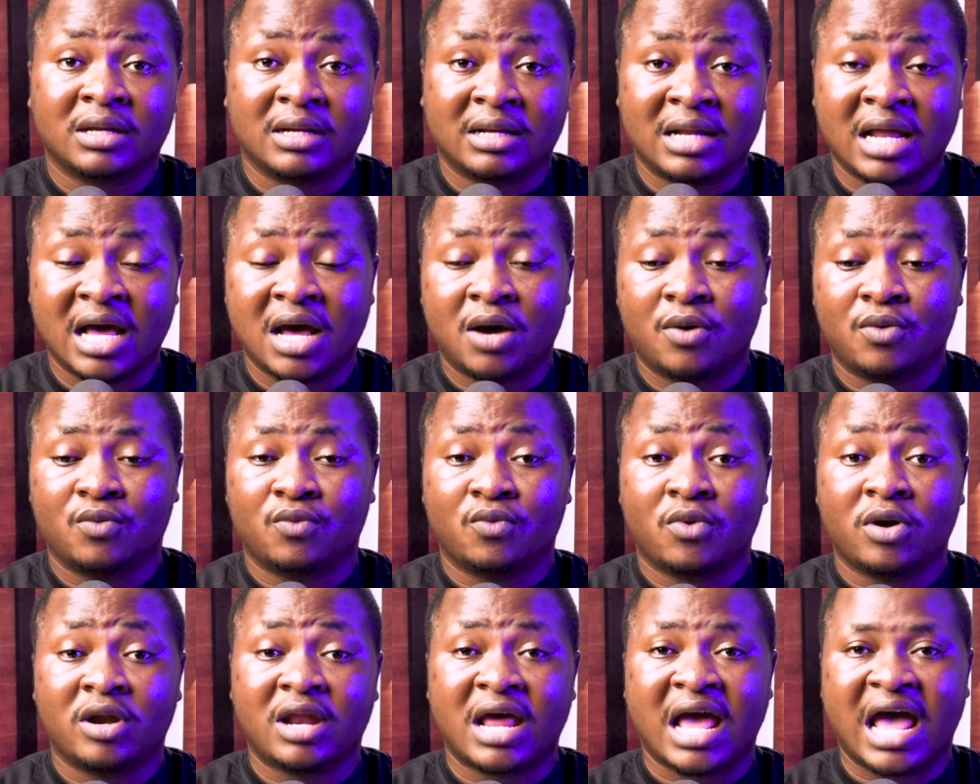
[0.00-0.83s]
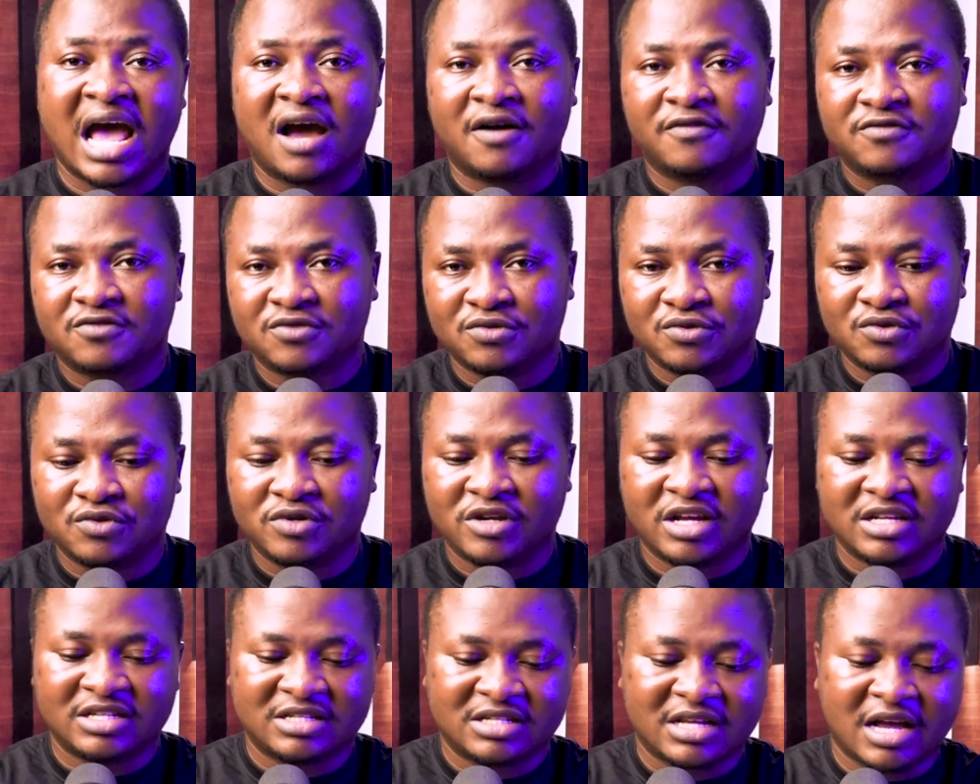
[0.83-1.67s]
Now what I have to do
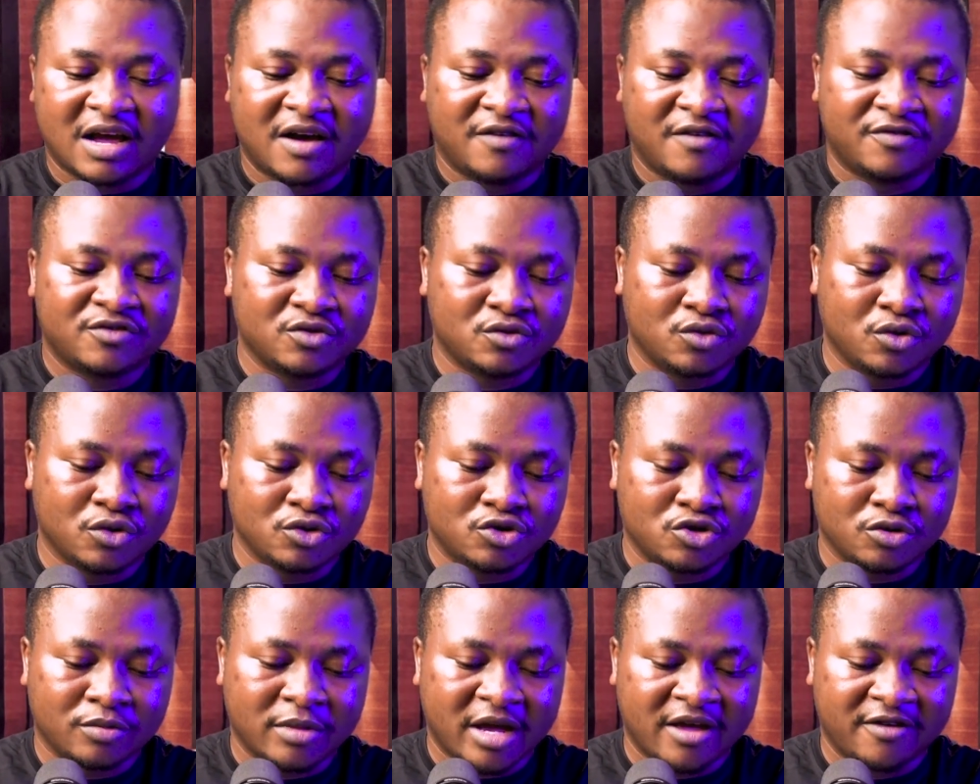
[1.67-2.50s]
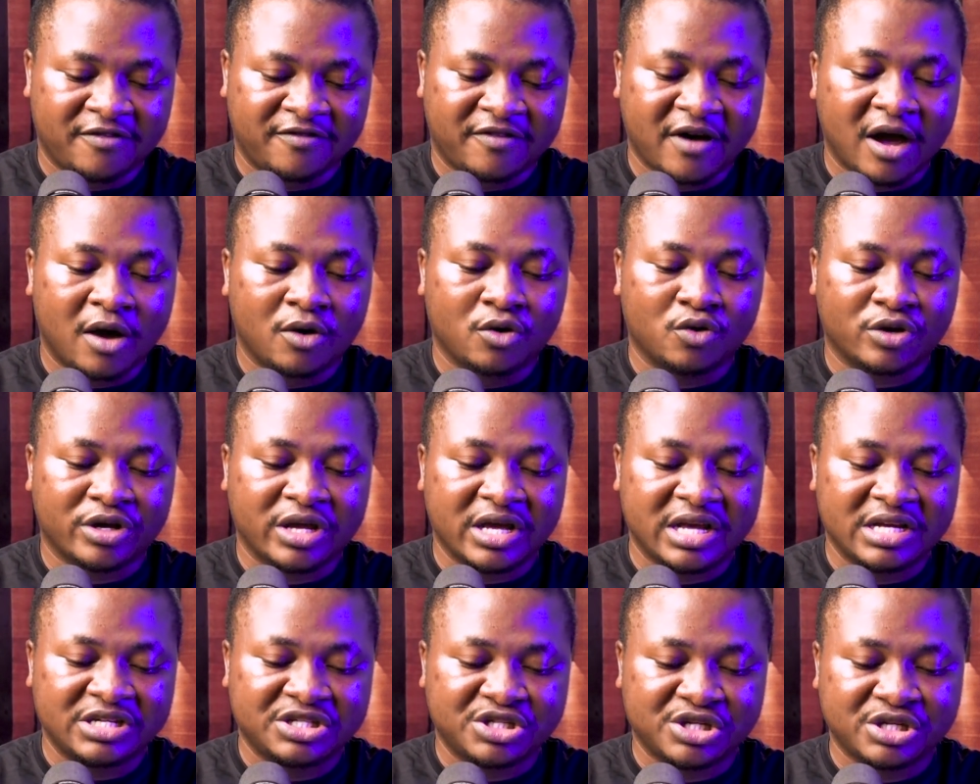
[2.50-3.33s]
next is I have to go to my file
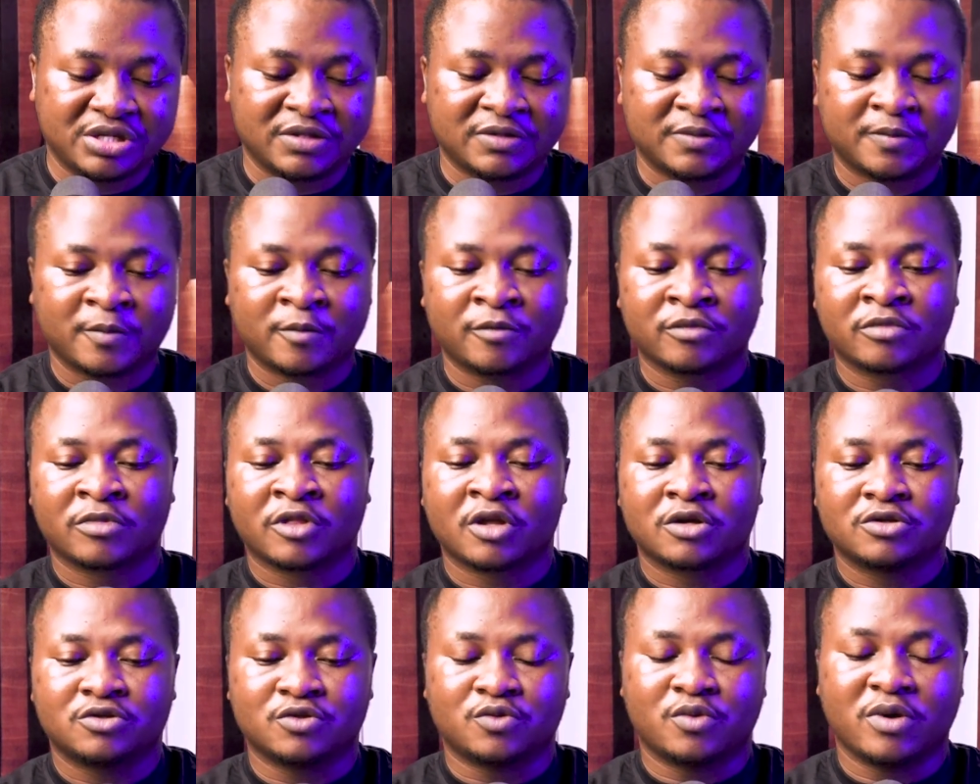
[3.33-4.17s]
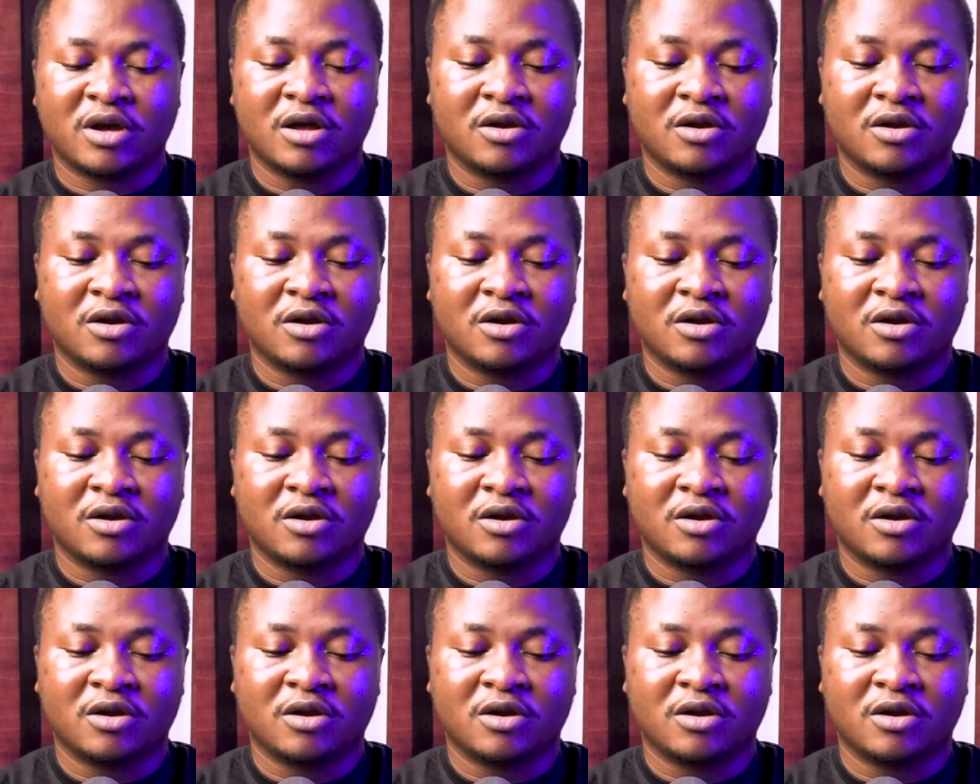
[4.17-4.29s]
location to go